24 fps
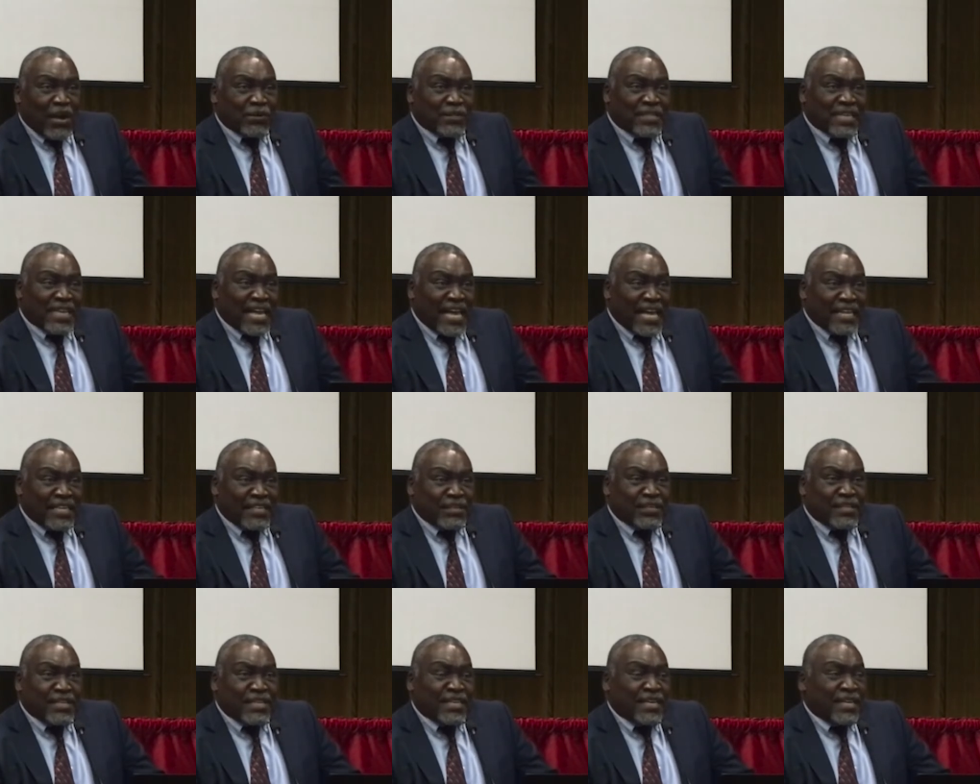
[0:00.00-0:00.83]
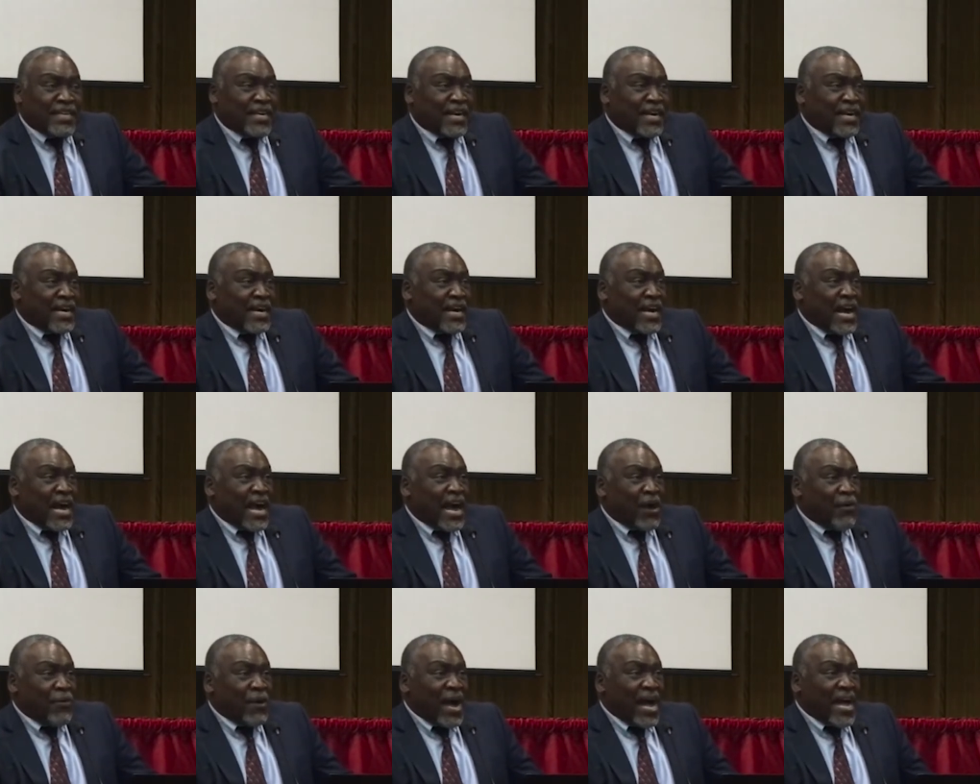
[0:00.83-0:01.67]
outline uh,
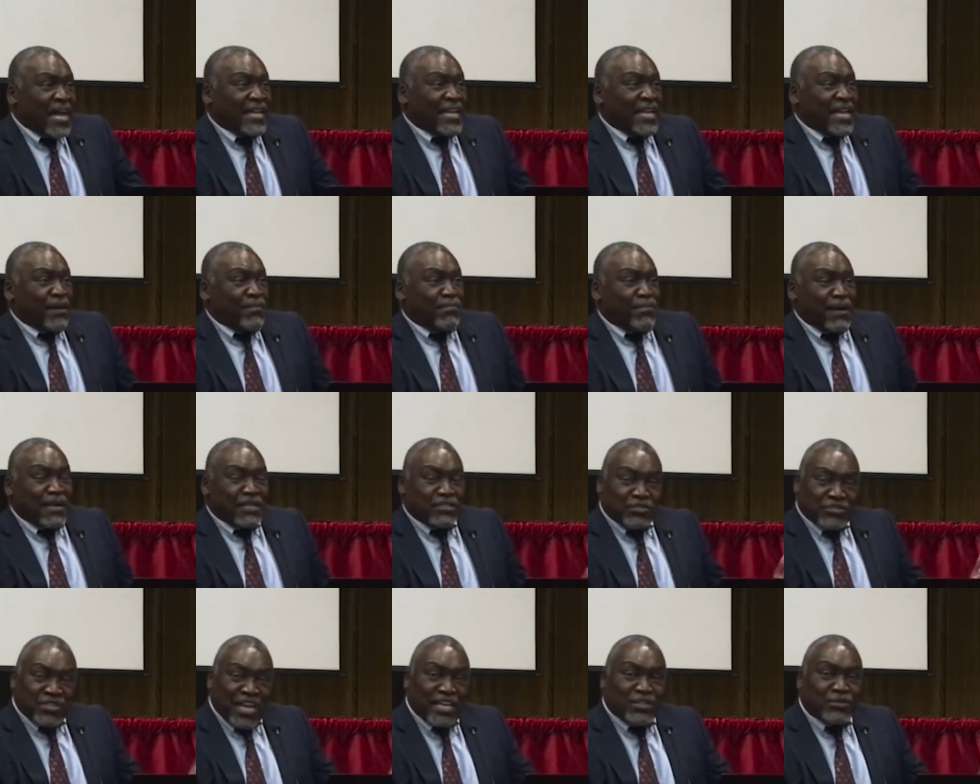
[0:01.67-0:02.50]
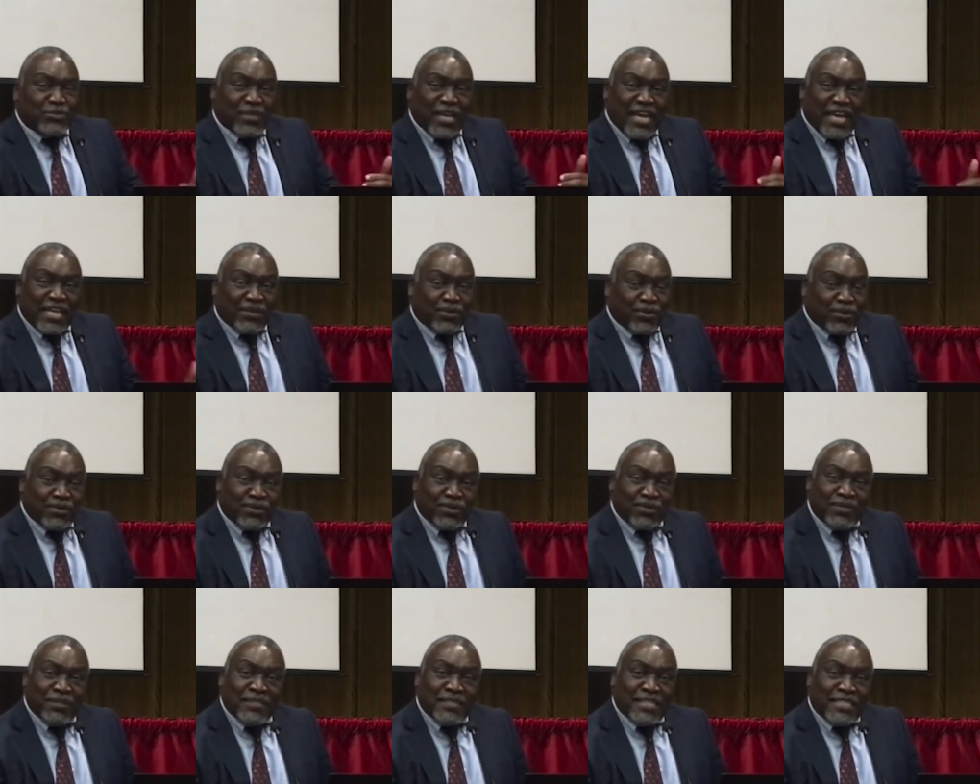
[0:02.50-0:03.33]
how I am uh, trying to
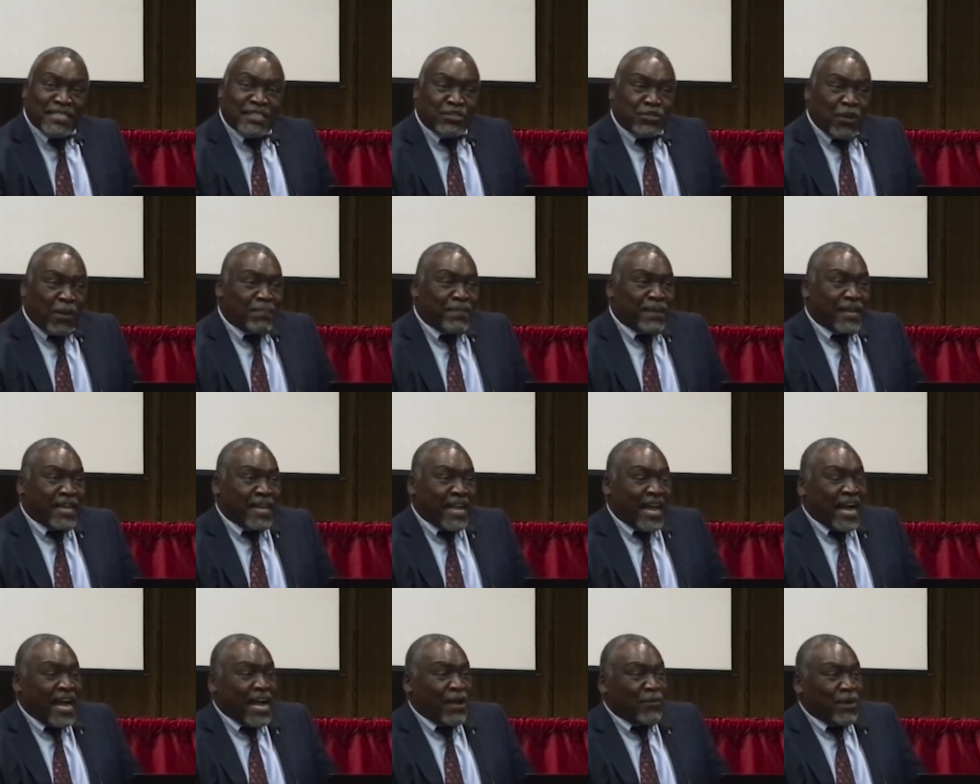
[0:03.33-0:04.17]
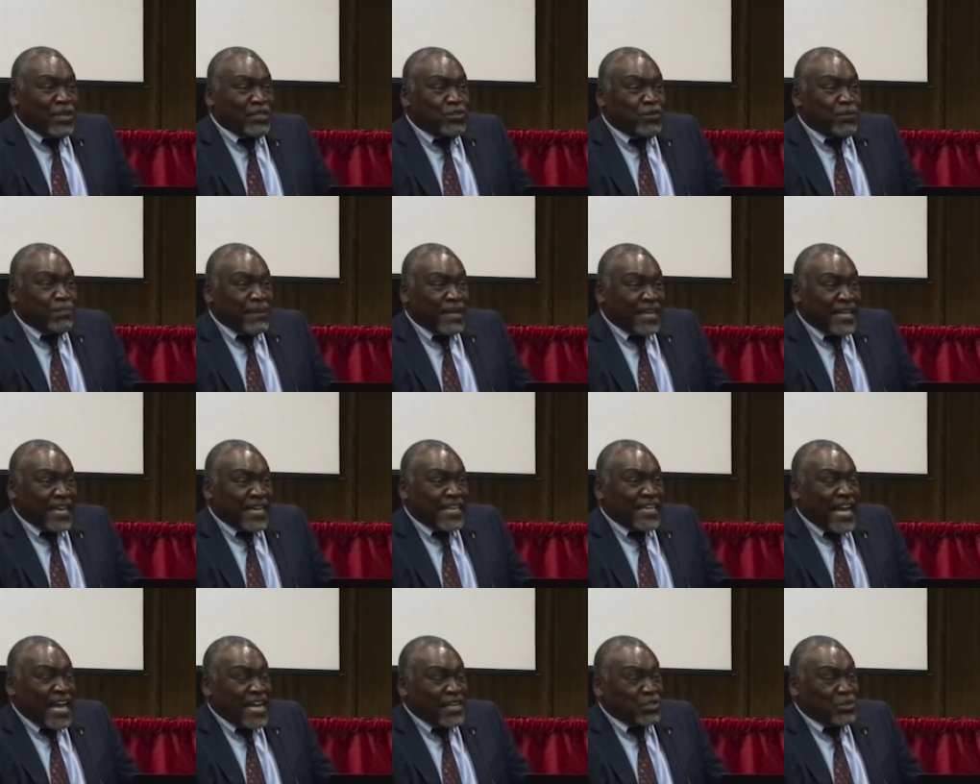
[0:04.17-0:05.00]
handle this topic. I want to
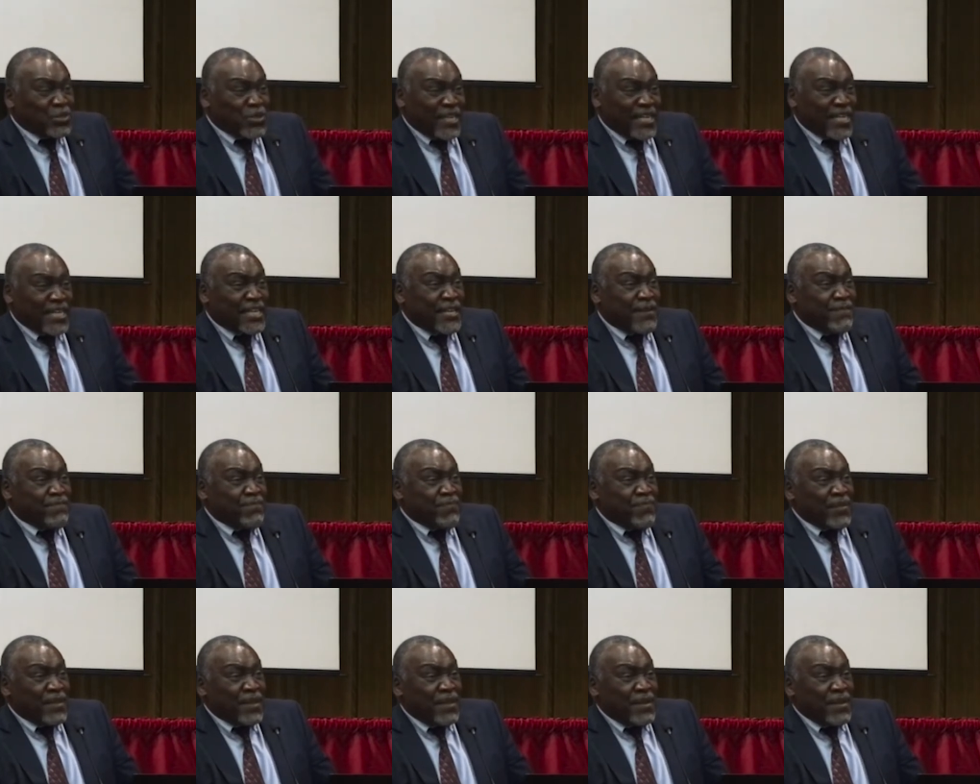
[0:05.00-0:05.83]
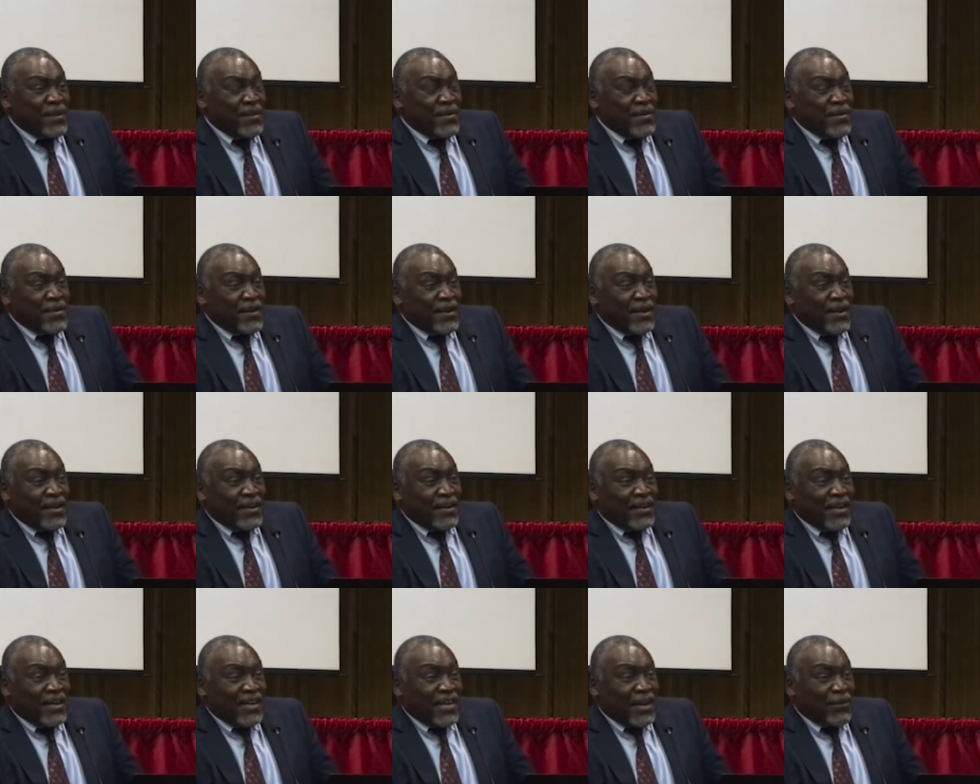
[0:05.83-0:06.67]
begin actually,
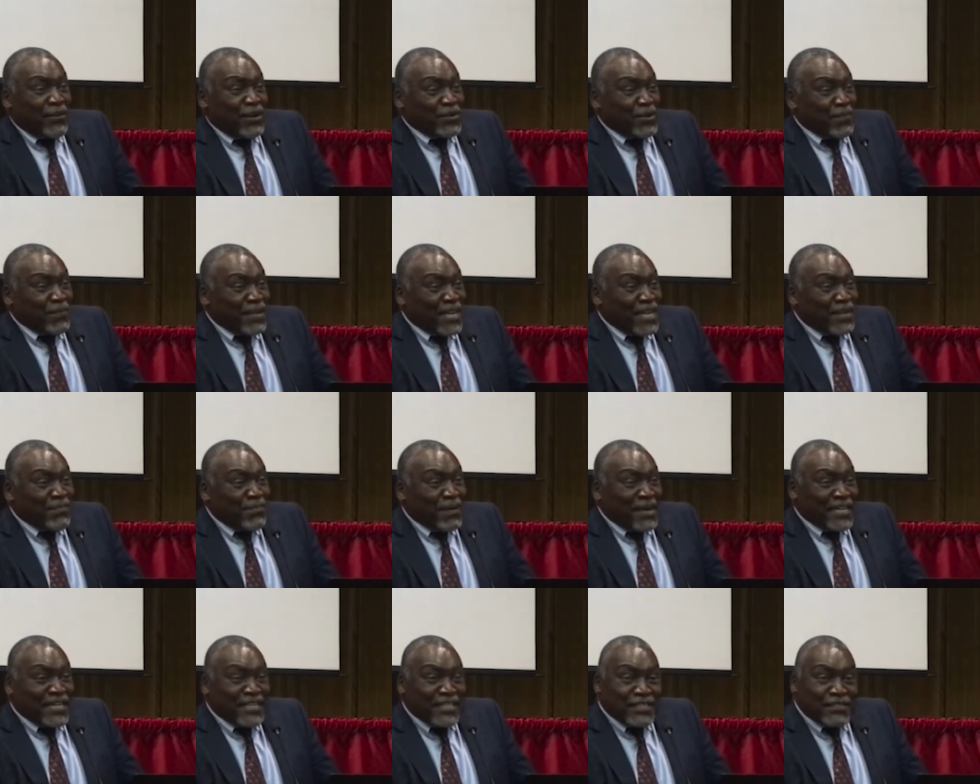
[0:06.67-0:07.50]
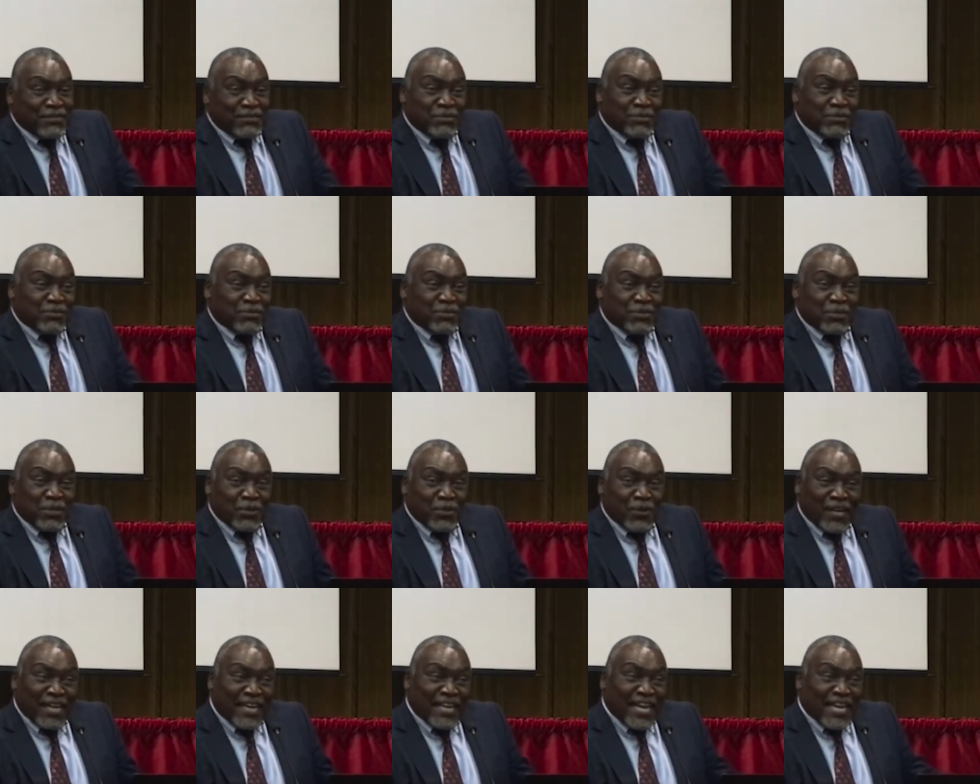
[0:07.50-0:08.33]
I want to begin by
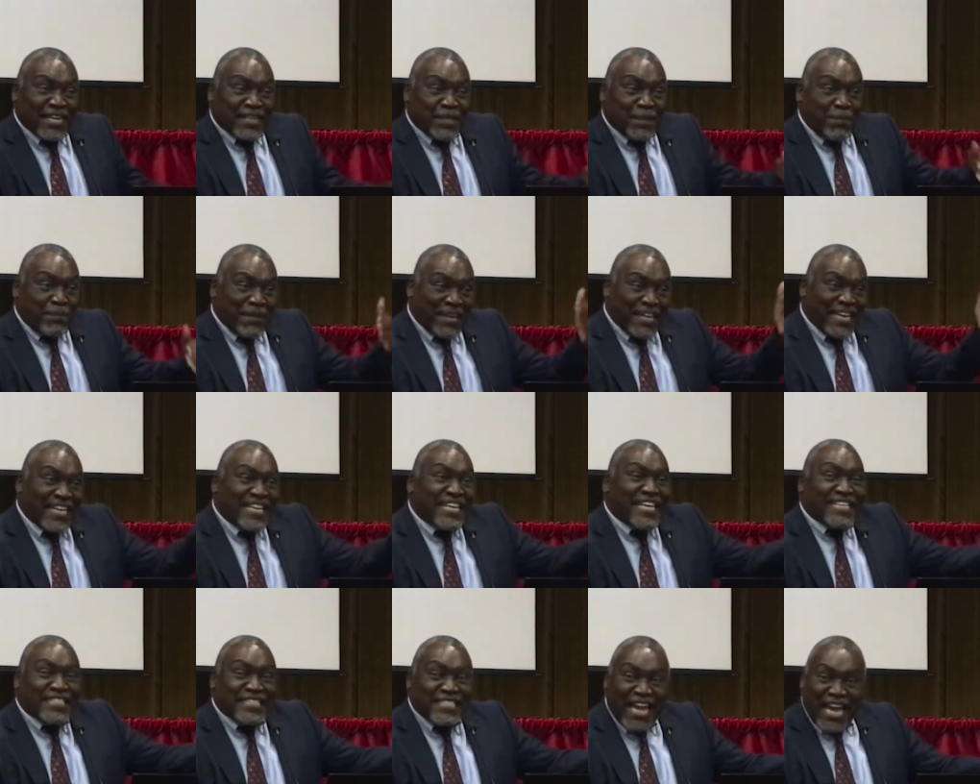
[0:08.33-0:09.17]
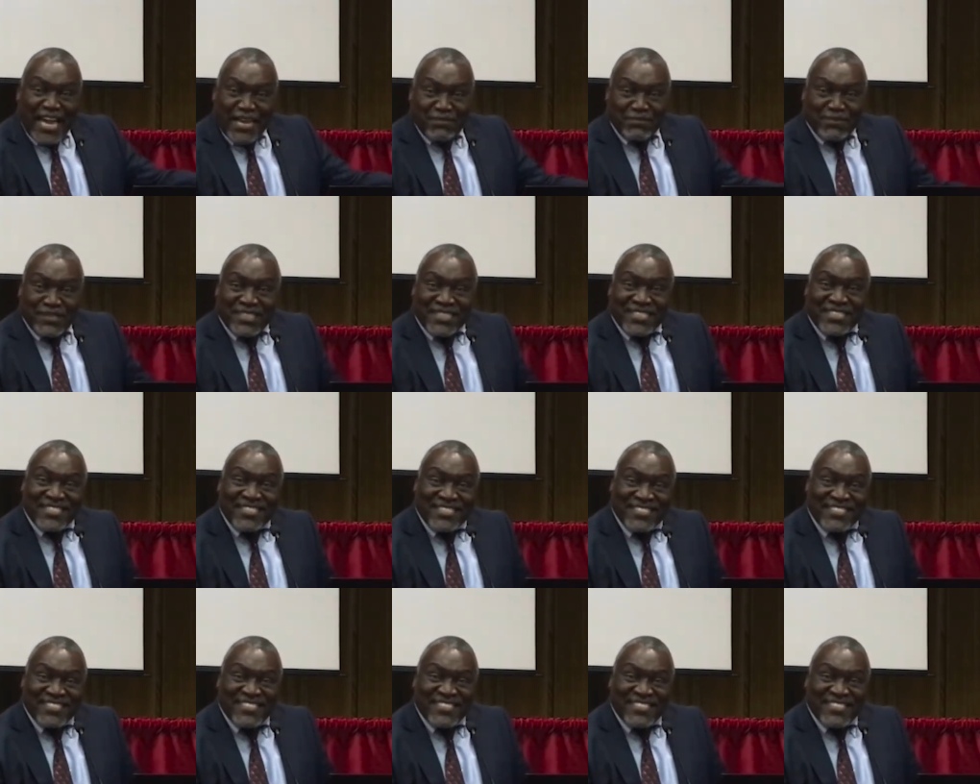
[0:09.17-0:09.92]
looking at the beginning times